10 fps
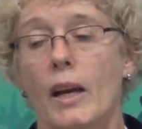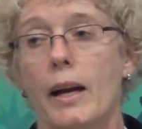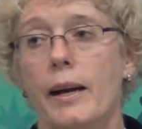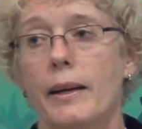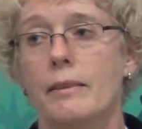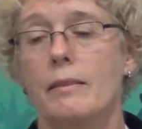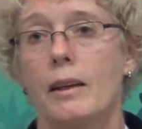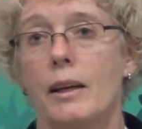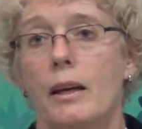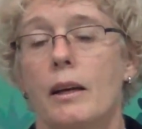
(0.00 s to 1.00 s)
And
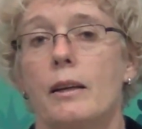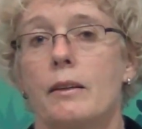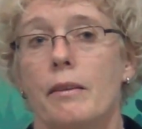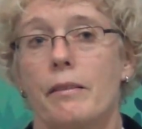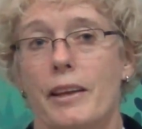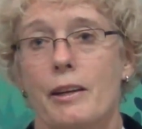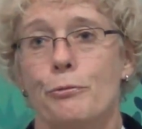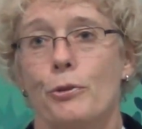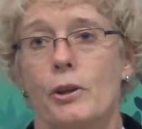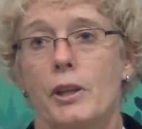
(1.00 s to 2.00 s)

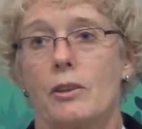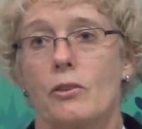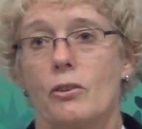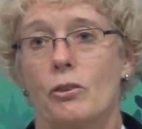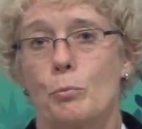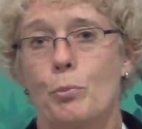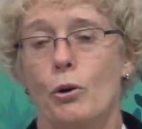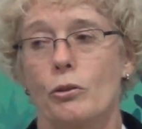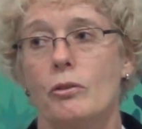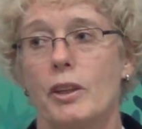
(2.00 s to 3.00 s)
therefore it is
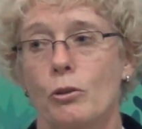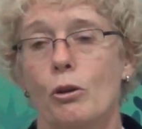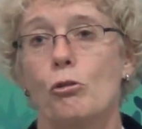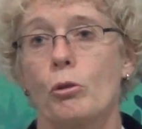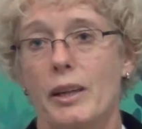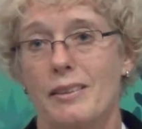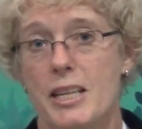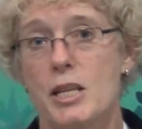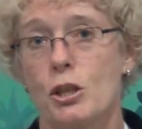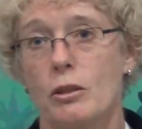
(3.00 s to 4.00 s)
important that also at
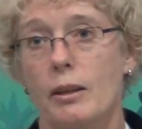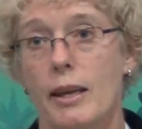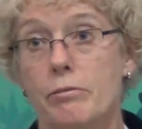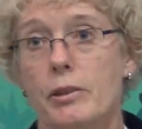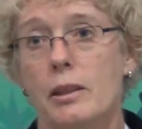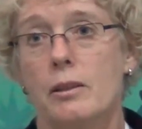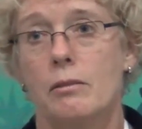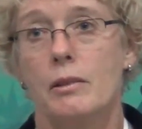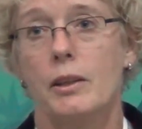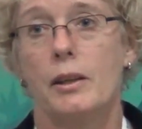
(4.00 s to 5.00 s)
national level
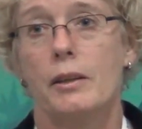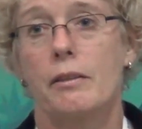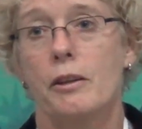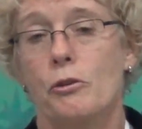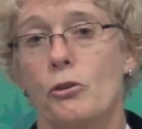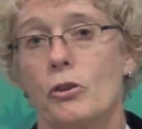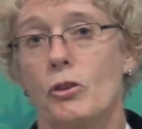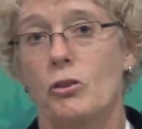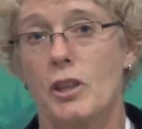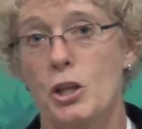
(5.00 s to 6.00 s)
there is a
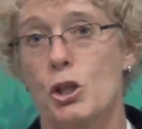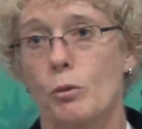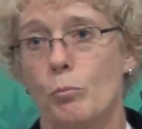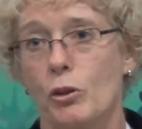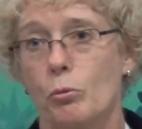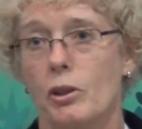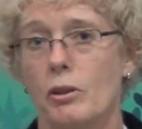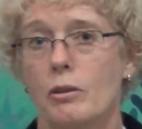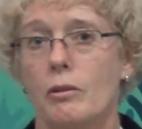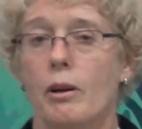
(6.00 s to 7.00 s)
discussion
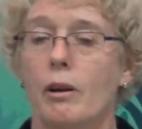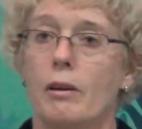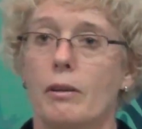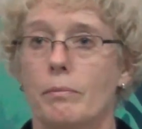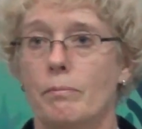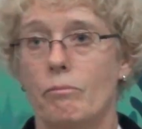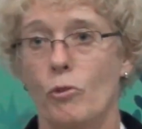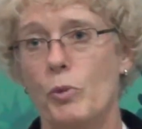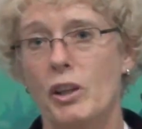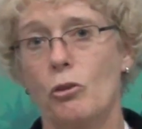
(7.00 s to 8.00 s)
between
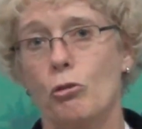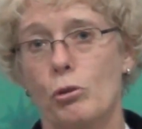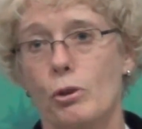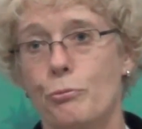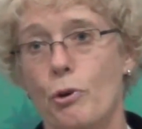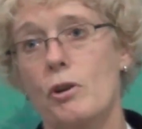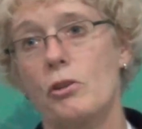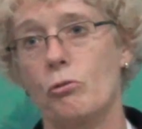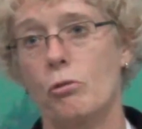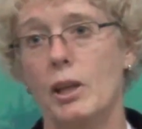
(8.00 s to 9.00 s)
the Ministry of
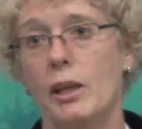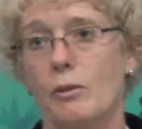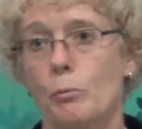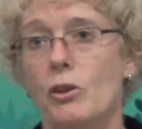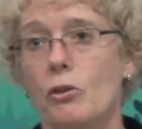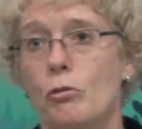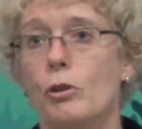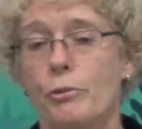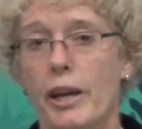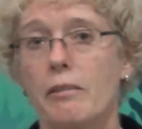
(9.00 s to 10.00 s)
Forestry and the Ministry
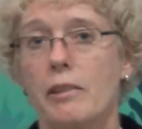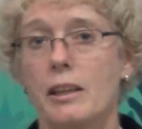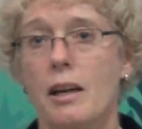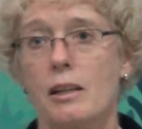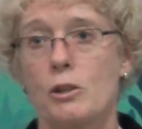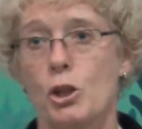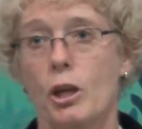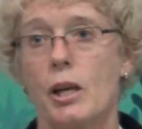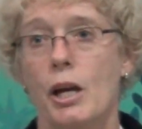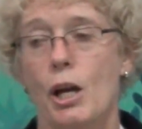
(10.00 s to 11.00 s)
of
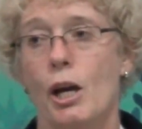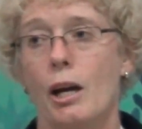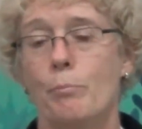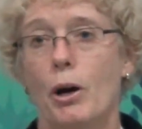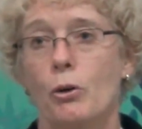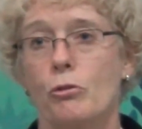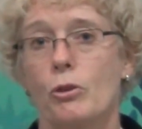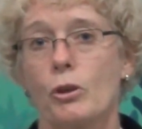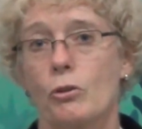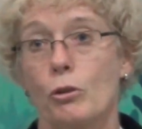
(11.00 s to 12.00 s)
Agriculture about
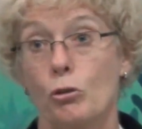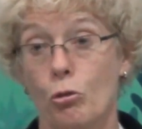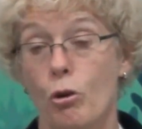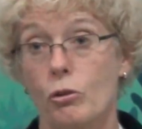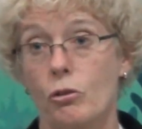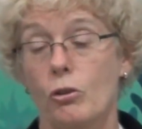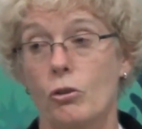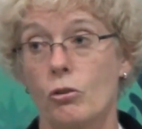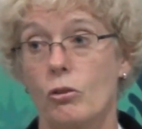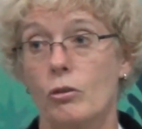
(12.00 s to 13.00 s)
the
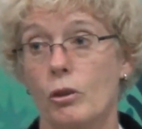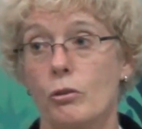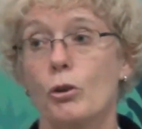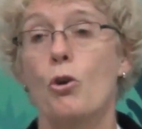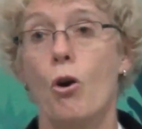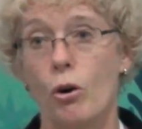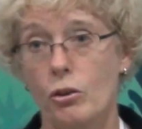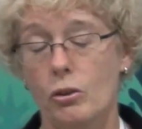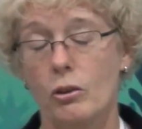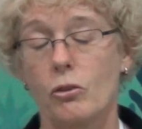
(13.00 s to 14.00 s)
sources, the
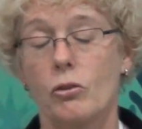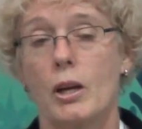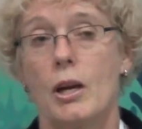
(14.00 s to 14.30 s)
causes